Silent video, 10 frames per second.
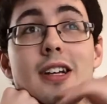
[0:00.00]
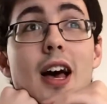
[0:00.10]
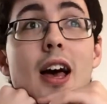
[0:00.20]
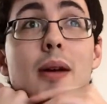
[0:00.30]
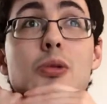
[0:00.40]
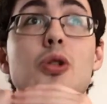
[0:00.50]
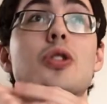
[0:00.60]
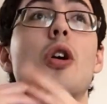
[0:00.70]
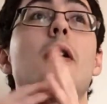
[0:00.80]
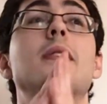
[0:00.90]
I'm sure he's
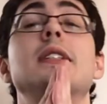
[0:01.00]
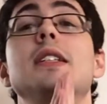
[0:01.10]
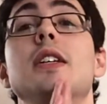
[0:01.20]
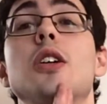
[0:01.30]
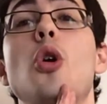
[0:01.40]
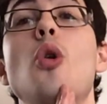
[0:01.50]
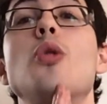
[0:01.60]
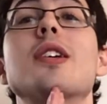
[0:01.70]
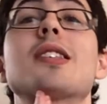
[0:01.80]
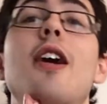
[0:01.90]
got
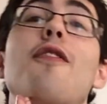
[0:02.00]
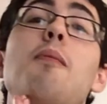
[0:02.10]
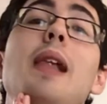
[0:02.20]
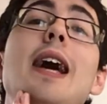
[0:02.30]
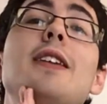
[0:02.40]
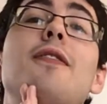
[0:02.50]
cool stuff planned